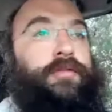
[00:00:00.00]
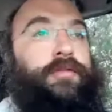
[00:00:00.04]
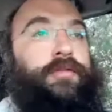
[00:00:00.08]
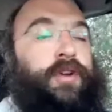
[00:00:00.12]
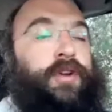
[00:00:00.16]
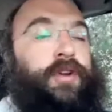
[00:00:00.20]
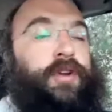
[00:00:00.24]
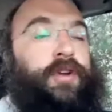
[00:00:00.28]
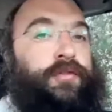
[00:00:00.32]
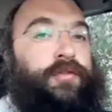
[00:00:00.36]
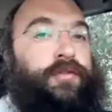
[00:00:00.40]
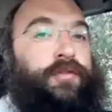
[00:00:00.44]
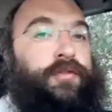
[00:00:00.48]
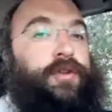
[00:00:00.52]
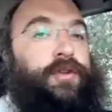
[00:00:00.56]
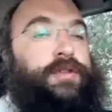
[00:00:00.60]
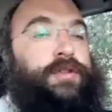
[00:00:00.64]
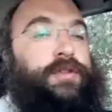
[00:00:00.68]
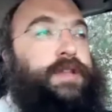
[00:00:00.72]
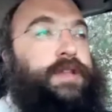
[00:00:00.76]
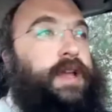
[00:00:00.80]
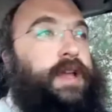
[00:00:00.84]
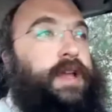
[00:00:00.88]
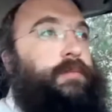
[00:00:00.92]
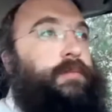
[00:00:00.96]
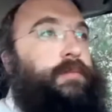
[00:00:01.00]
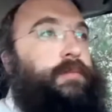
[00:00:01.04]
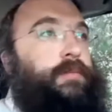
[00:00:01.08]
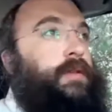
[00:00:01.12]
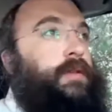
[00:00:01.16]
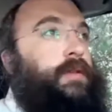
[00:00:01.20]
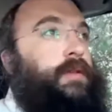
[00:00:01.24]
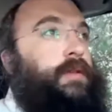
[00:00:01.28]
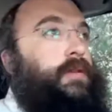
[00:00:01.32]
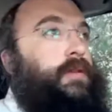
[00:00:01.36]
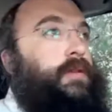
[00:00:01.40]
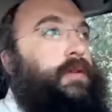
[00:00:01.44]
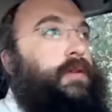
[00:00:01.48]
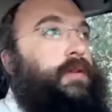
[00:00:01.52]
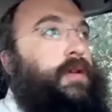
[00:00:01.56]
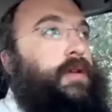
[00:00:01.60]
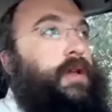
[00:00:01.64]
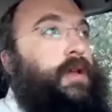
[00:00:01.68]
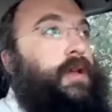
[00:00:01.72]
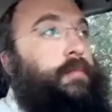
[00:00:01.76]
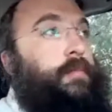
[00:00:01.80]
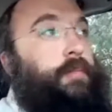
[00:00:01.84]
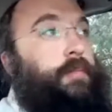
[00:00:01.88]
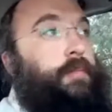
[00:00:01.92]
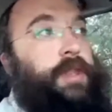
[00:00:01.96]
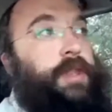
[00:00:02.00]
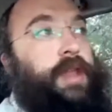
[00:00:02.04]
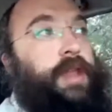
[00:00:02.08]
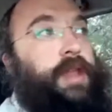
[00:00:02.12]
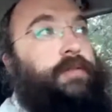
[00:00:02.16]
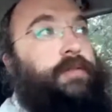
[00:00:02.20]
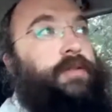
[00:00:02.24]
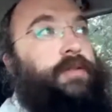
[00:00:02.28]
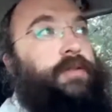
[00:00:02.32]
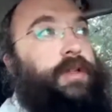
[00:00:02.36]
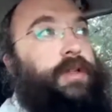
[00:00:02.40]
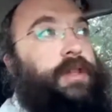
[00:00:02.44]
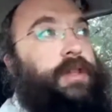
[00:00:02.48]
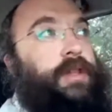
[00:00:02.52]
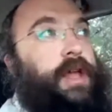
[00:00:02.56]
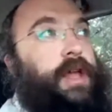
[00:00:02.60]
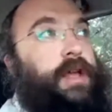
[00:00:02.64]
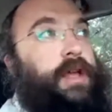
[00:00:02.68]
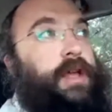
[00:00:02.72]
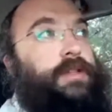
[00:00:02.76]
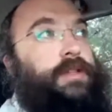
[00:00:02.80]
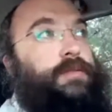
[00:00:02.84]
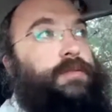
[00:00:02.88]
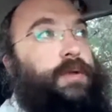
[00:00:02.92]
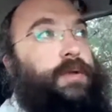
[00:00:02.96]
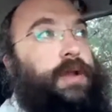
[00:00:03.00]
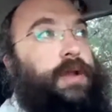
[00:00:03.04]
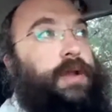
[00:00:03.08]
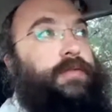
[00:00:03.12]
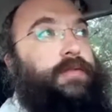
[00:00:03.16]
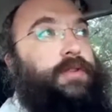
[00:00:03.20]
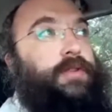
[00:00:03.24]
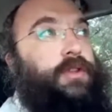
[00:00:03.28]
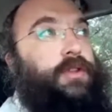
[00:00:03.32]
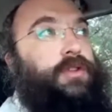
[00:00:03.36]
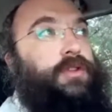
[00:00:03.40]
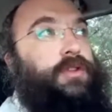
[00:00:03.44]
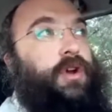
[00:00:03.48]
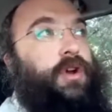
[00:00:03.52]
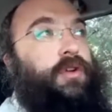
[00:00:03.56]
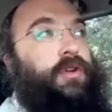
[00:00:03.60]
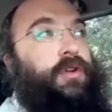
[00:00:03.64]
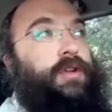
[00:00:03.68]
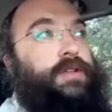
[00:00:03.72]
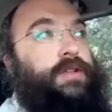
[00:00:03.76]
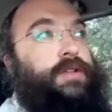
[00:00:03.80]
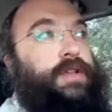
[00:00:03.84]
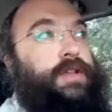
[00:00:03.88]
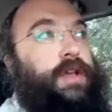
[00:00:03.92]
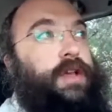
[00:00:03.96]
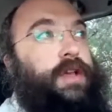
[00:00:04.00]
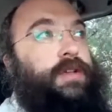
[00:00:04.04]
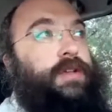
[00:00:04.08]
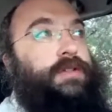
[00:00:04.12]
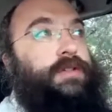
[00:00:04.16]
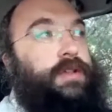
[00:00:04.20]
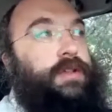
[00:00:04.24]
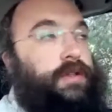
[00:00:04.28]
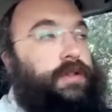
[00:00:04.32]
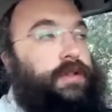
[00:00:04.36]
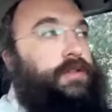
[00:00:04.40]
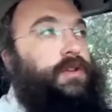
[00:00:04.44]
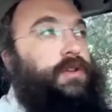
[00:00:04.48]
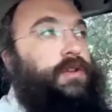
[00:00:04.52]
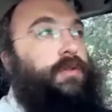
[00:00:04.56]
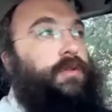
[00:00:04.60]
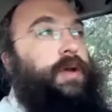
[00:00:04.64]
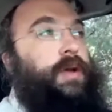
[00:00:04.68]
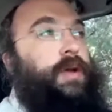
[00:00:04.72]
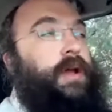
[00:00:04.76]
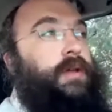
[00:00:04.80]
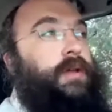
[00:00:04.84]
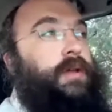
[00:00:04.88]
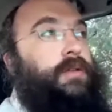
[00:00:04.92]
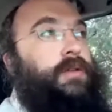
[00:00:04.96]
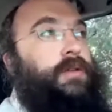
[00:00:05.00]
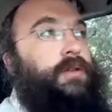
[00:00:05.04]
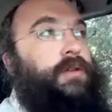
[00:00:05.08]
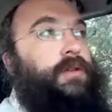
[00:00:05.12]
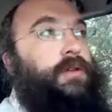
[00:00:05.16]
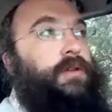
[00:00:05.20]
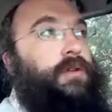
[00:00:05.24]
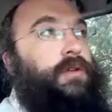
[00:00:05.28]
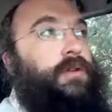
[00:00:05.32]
more fearful statement. But nevertheless, whatever the Torah says is correct.